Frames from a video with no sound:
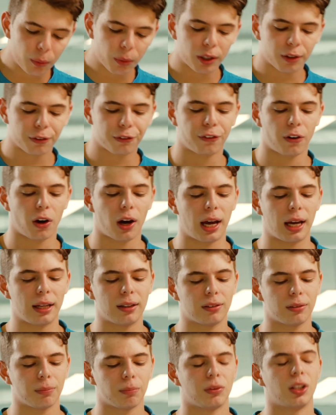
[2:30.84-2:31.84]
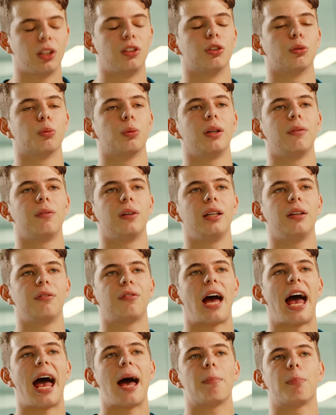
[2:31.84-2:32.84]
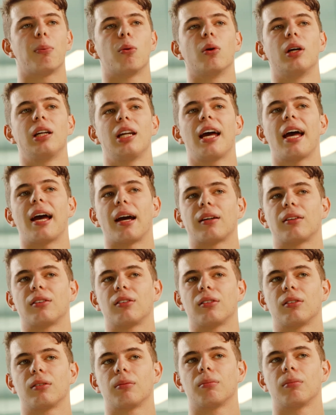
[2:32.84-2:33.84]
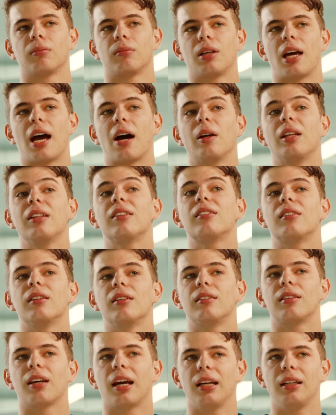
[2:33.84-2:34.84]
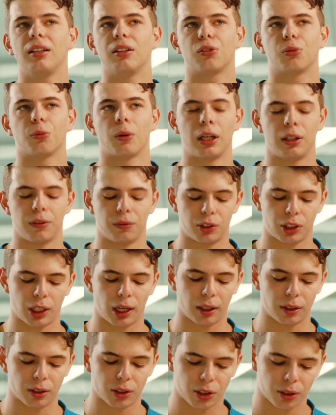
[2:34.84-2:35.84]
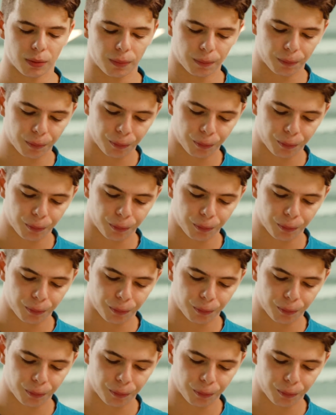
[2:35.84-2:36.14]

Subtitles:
want to find the derivative at point x, our instantaneous rate of change.